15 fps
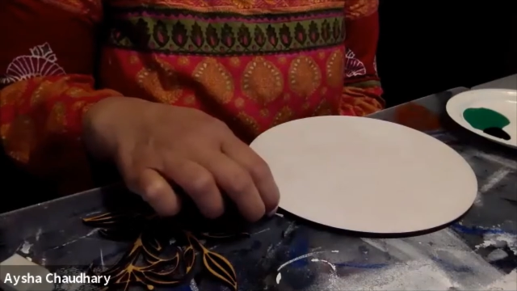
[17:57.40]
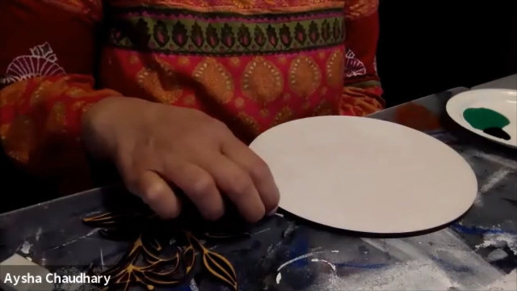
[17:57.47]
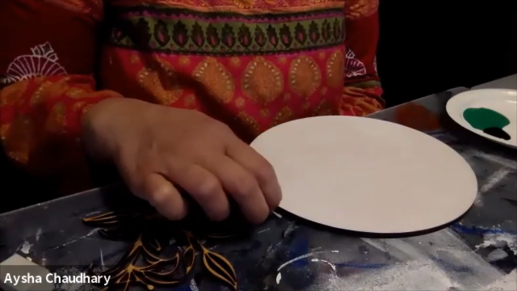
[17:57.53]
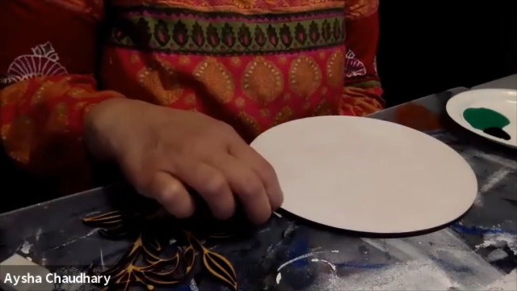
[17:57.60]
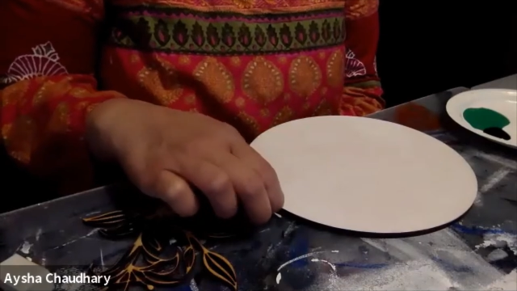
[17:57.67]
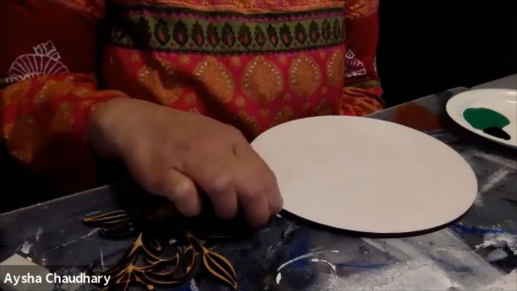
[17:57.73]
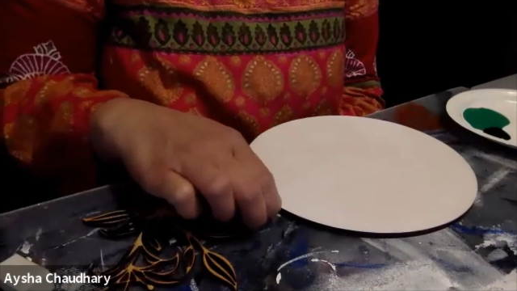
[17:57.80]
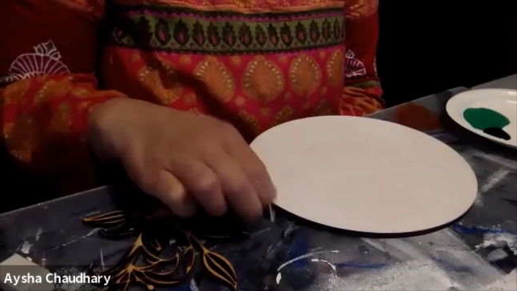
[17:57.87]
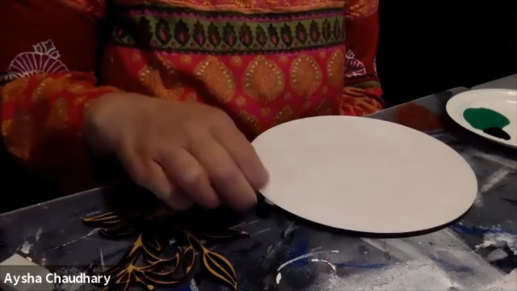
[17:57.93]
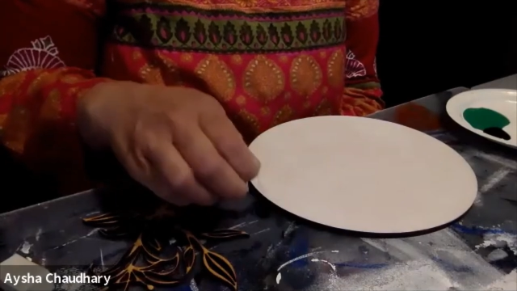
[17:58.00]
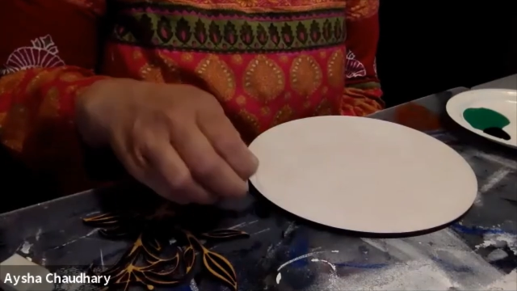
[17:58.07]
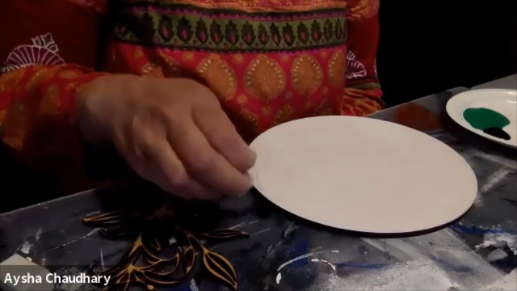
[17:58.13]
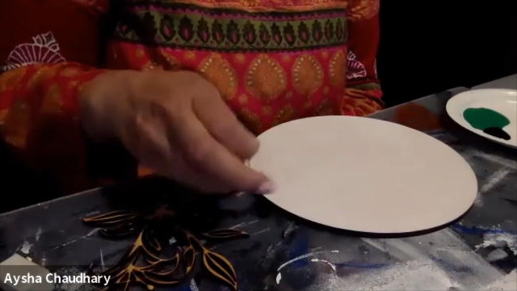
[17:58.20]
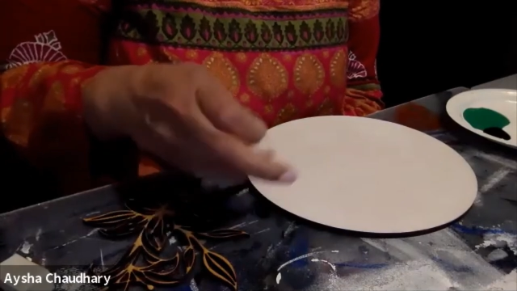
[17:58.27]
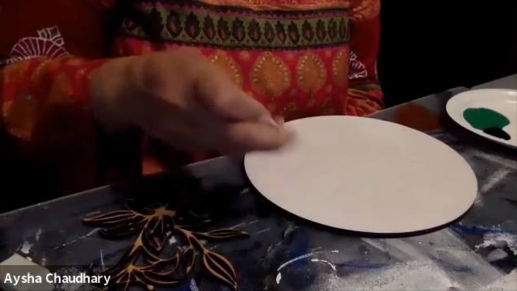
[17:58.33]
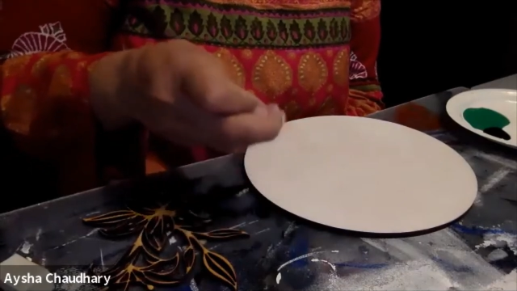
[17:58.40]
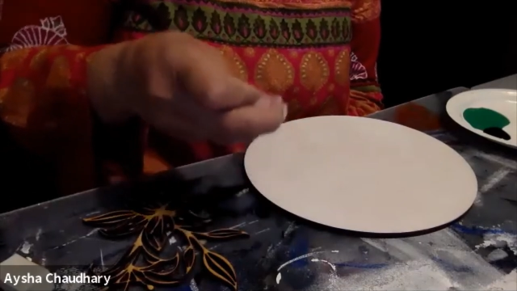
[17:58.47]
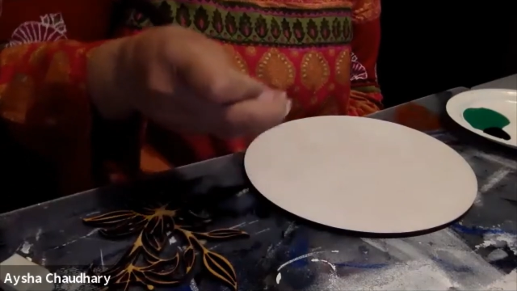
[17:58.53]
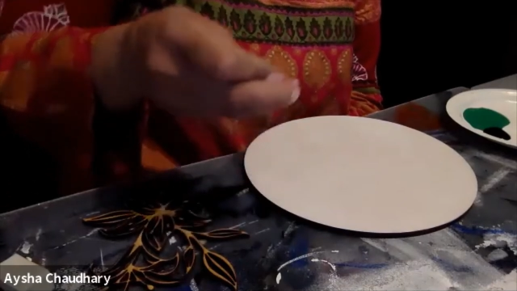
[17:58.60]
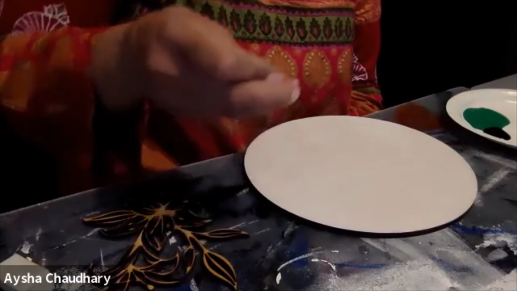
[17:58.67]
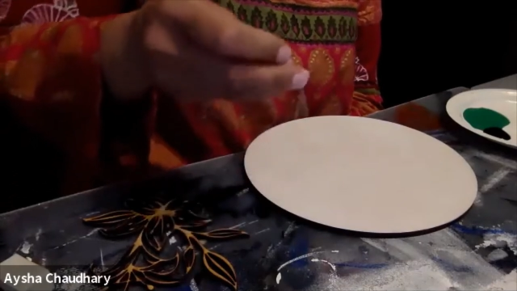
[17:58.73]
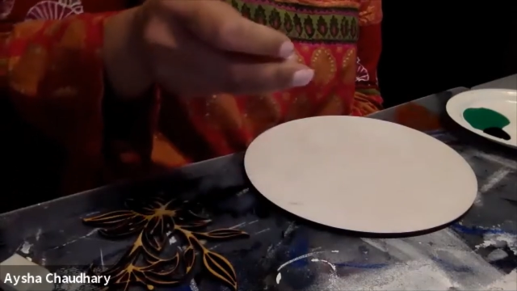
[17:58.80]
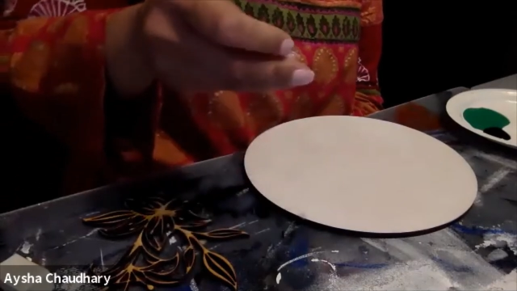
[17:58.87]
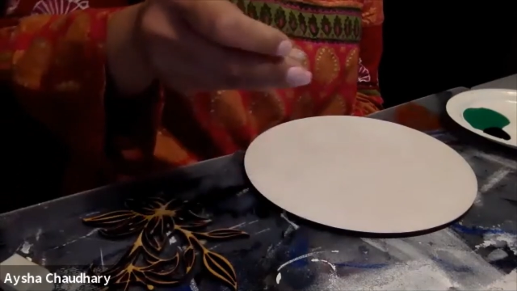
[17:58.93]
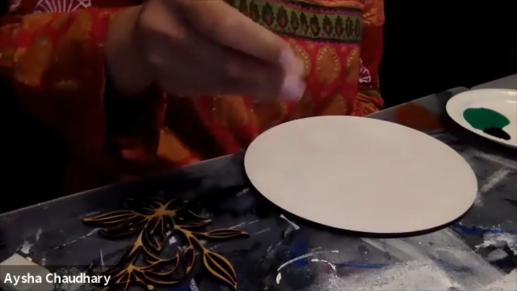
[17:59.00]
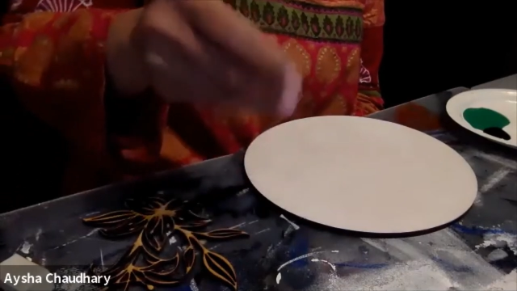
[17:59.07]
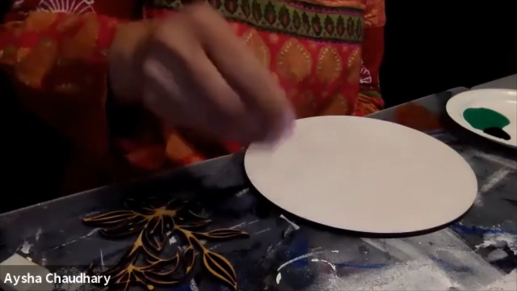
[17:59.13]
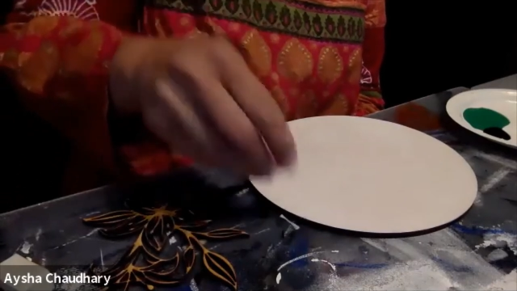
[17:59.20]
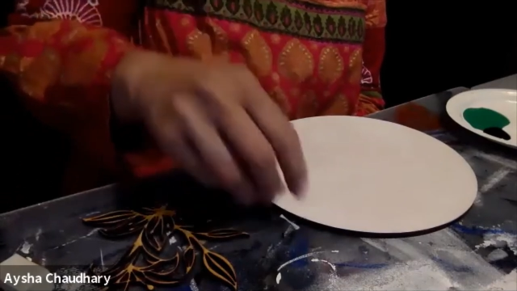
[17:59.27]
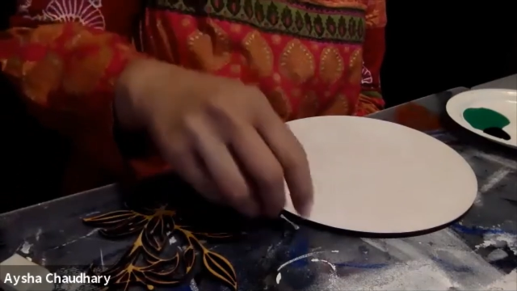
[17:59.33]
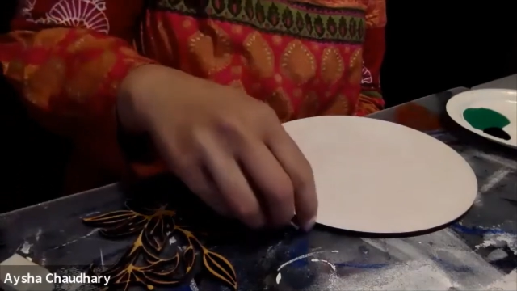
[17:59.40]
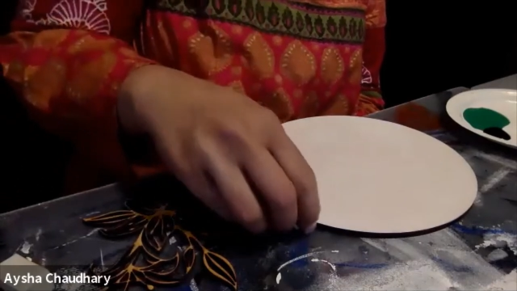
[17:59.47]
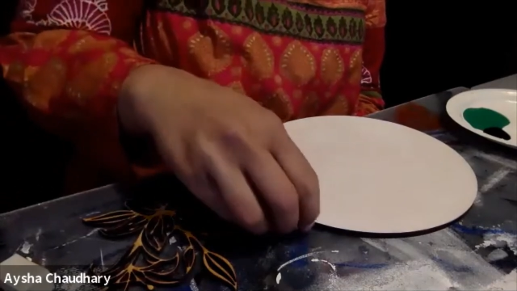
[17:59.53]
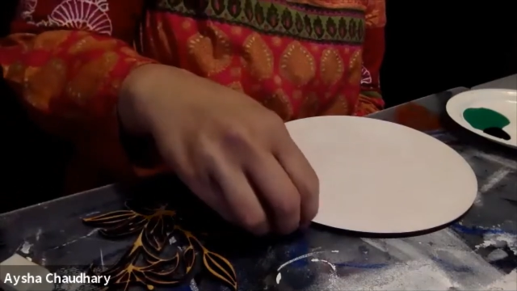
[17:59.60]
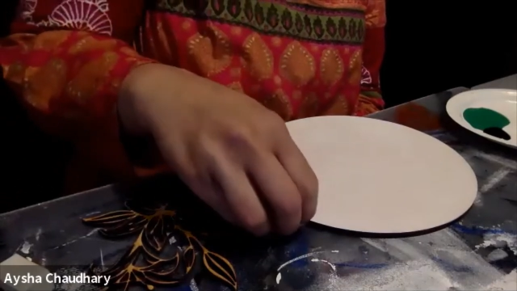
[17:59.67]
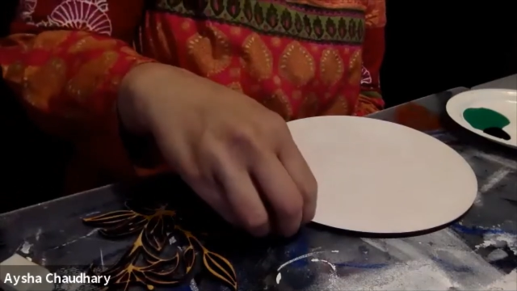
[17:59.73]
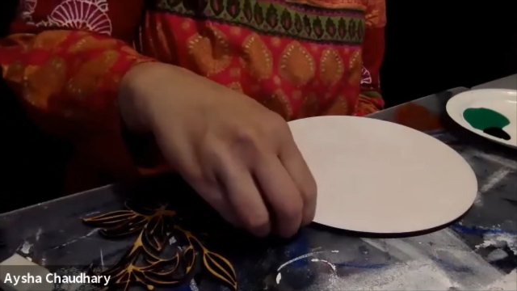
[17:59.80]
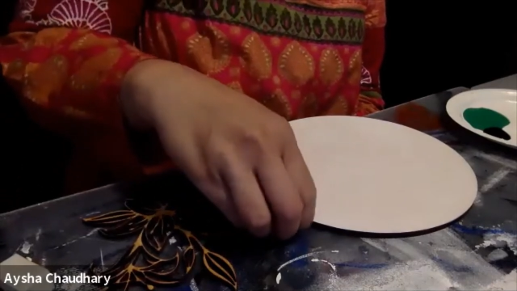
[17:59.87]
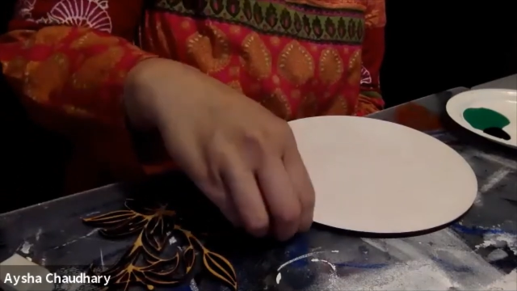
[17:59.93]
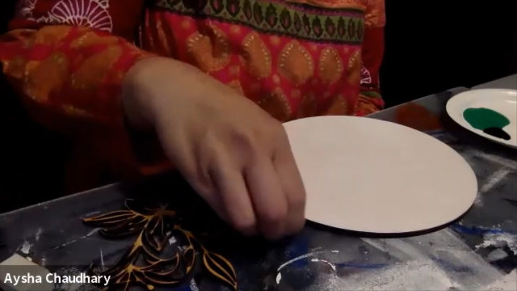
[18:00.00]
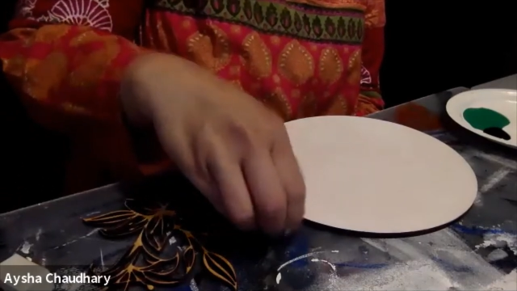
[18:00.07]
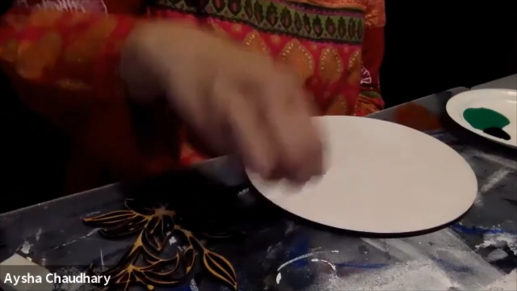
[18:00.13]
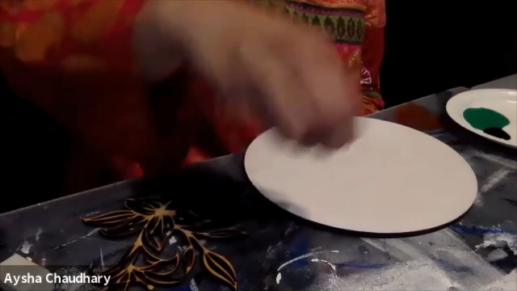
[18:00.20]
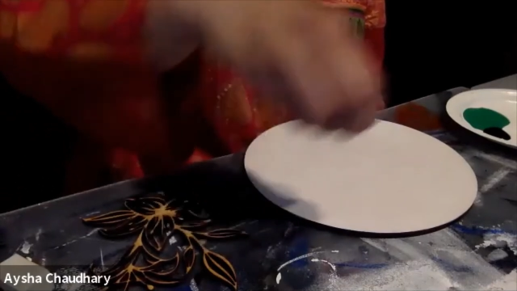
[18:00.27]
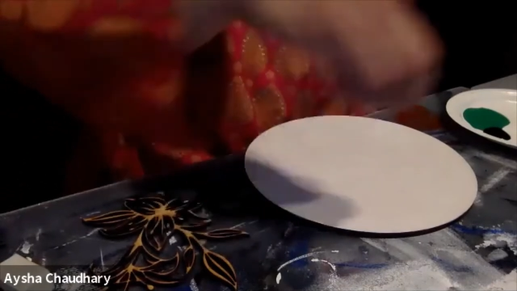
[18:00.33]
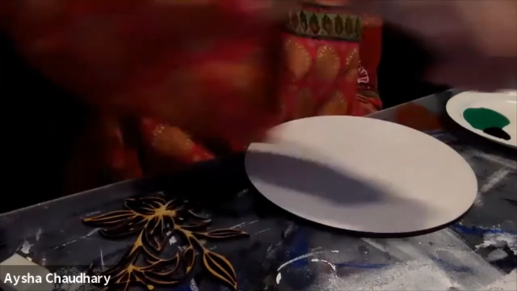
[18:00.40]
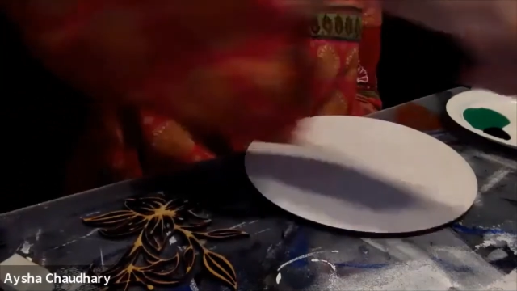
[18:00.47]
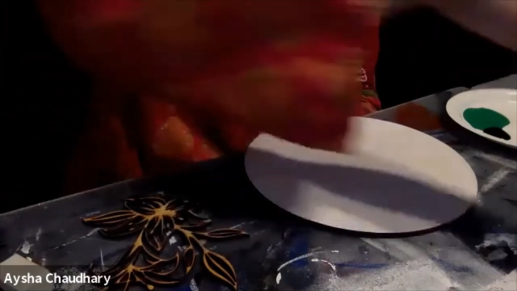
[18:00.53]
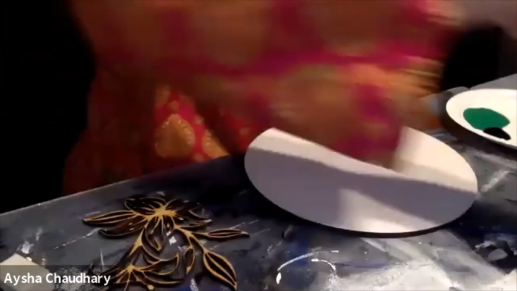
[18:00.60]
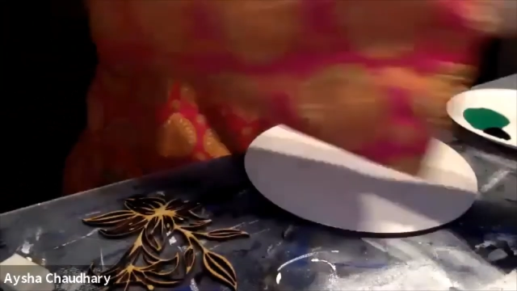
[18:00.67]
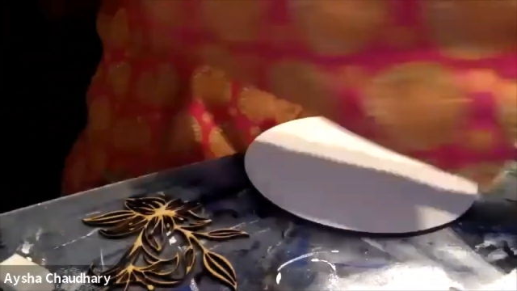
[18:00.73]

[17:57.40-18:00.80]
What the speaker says: (no speaker visible)